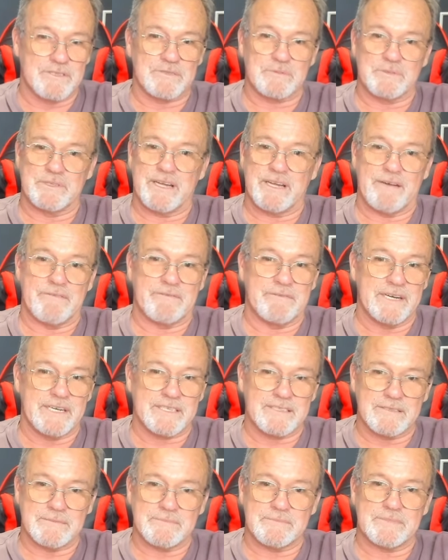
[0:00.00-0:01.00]
We're not
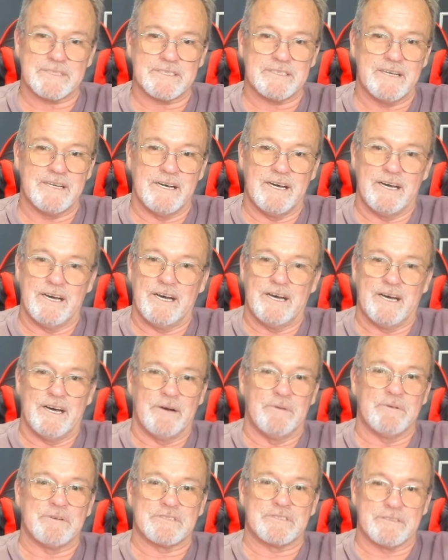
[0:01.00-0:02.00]
victims.
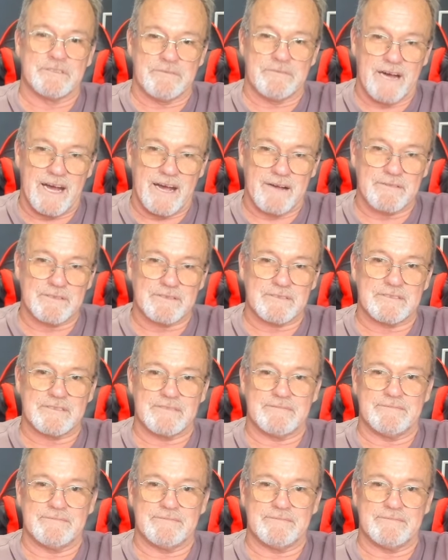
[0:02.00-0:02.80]
We're survivors.